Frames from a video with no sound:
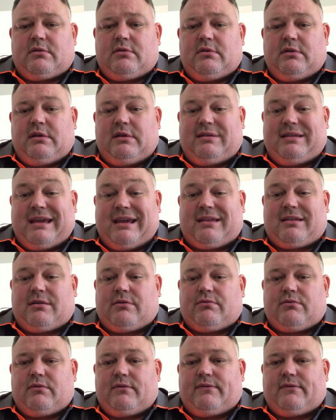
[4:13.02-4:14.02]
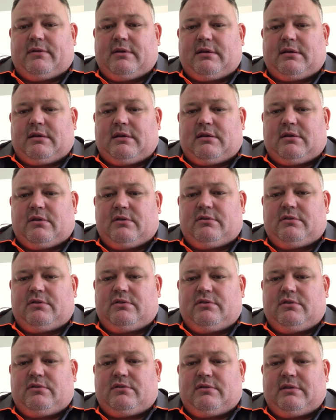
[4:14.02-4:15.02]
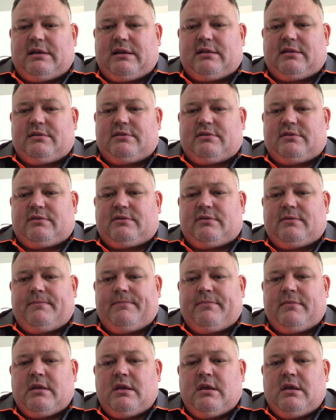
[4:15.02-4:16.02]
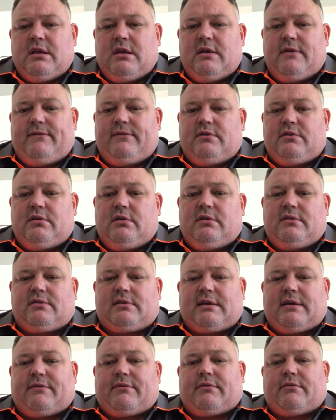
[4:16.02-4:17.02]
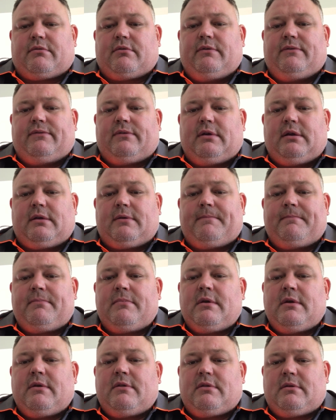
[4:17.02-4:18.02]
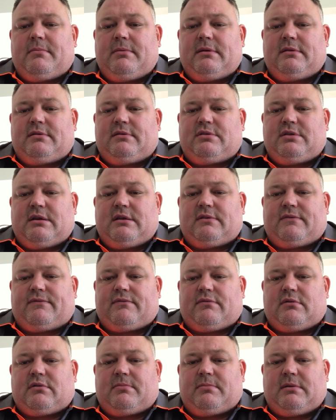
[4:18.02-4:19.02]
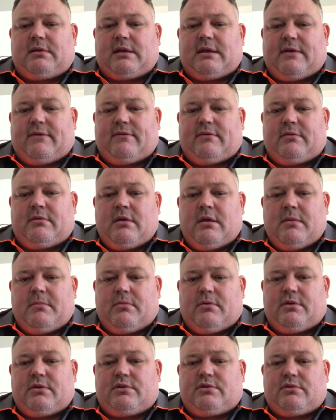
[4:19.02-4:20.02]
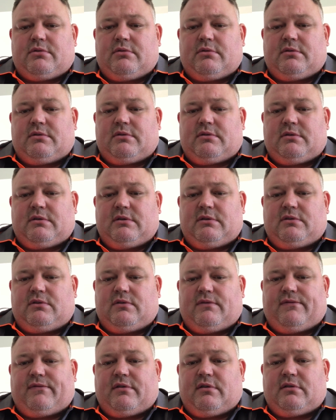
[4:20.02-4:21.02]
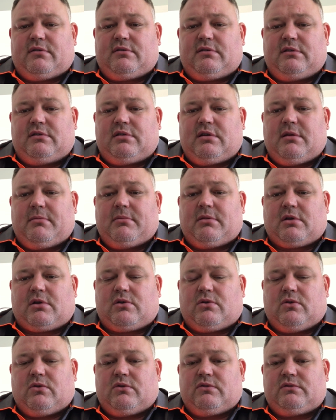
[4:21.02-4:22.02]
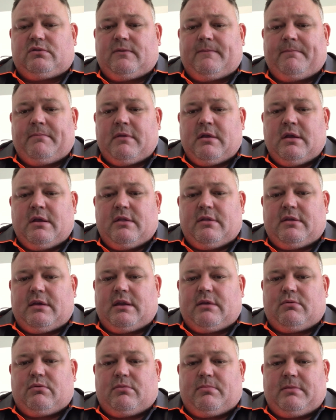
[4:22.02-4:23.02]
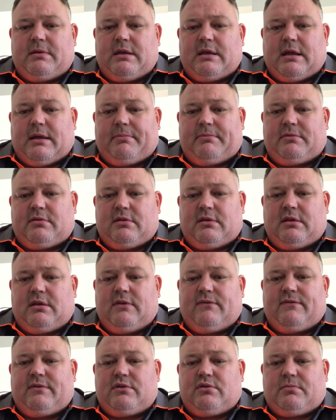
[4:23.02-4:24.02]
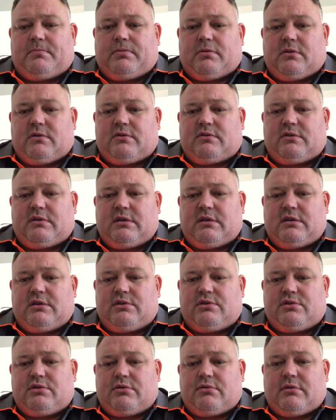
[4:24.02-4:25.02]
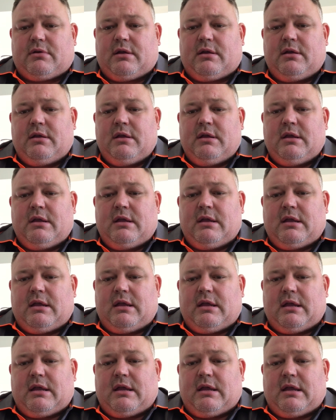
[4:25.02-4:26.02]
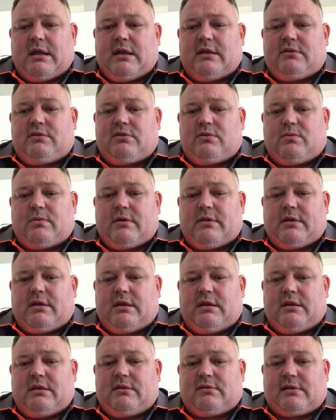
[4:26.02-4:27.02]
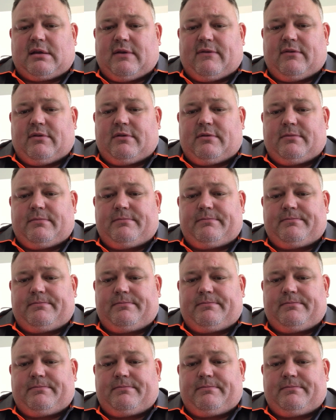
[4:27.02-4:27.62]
detect a roof leak constitutes negligence. If you do discover a roof leak, the best chance for it to be covered by insurance is to first determine the cause. Then it will be up to the individual policy and insurer as to whether it is covered.